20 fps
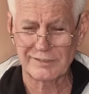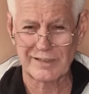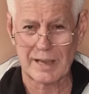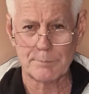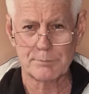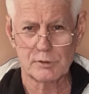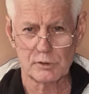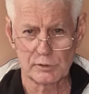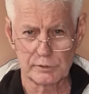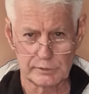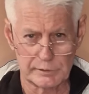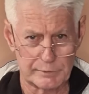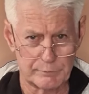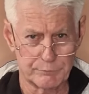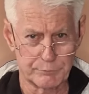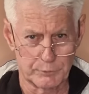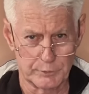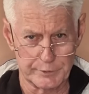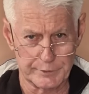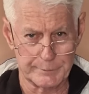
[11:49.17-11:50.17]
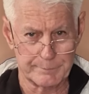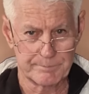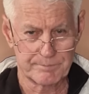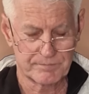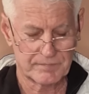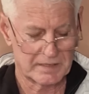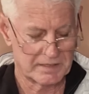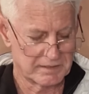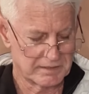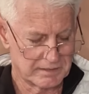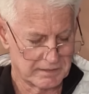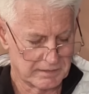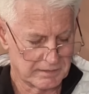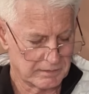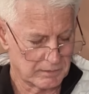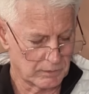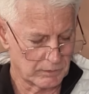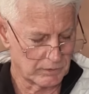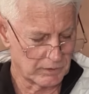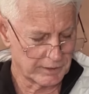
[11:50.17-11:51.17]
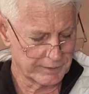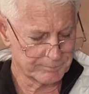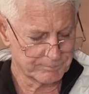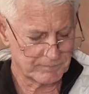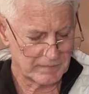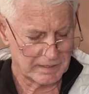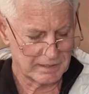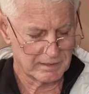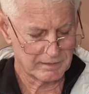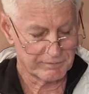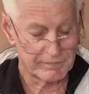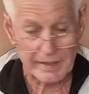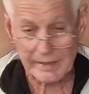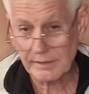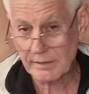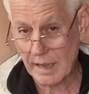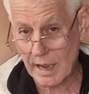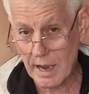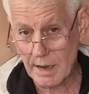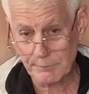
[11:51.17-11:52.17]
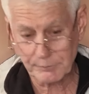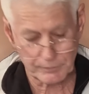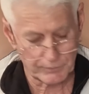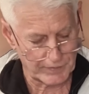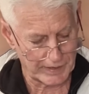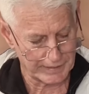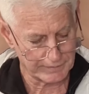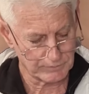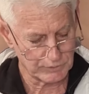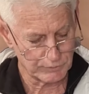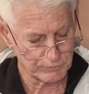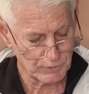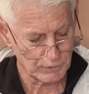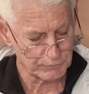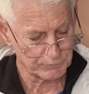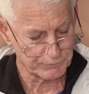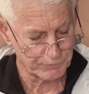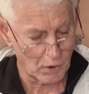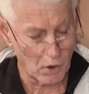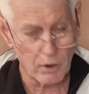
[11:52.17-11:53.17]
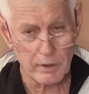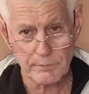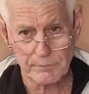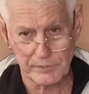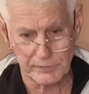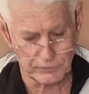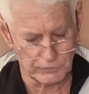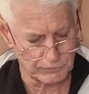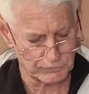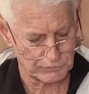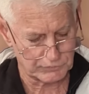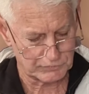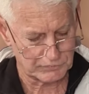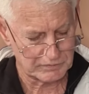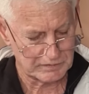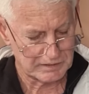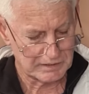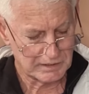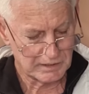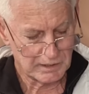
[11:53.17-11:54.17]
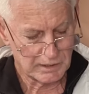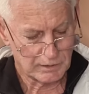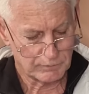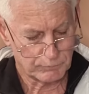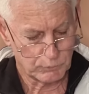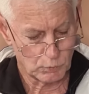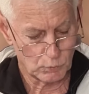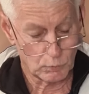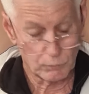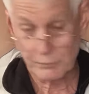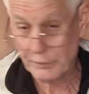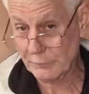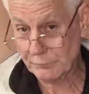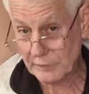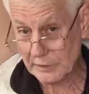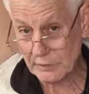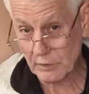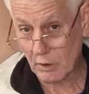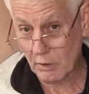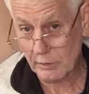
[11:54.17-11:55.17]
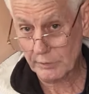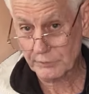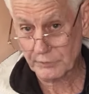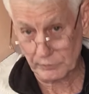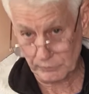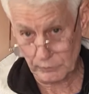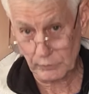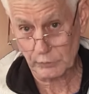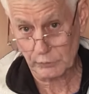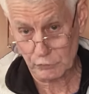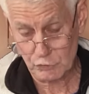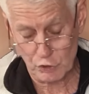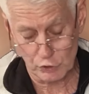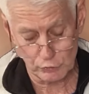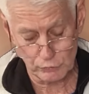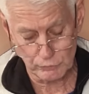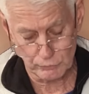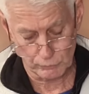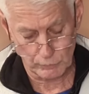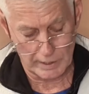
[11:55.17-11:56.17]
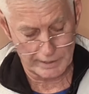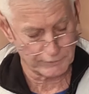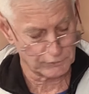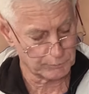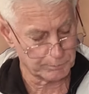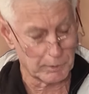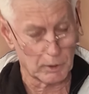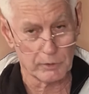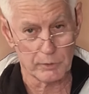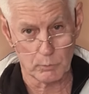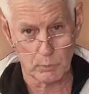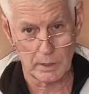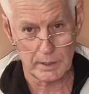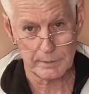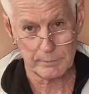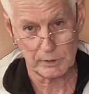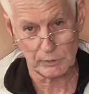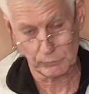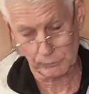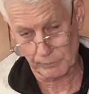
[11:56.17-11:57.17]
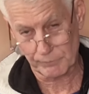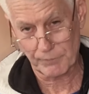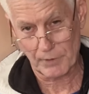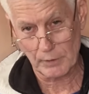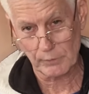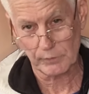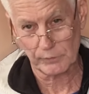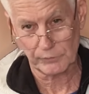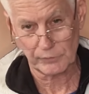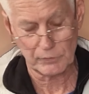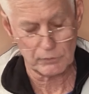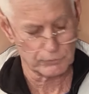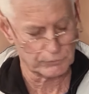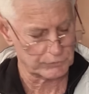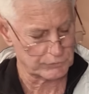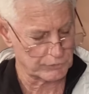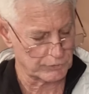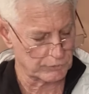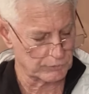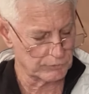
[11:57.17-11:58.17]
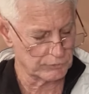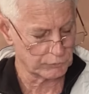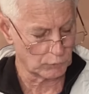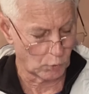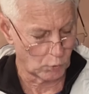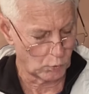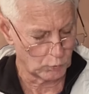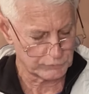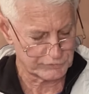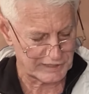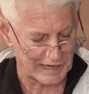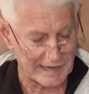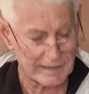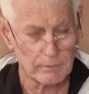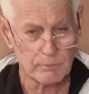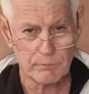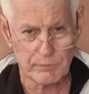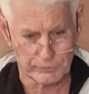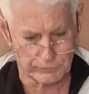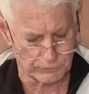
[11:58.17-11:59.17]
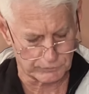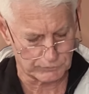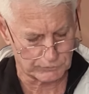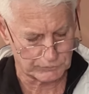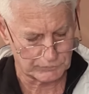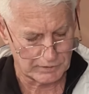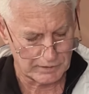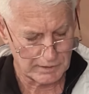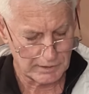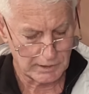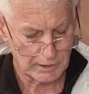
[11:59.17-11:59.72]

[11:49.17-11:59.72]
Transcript: absolutely free, all right? Then after that, you've got 5 visits for $50. This is student rates, by the way, because we're focusing on students, or 10 visits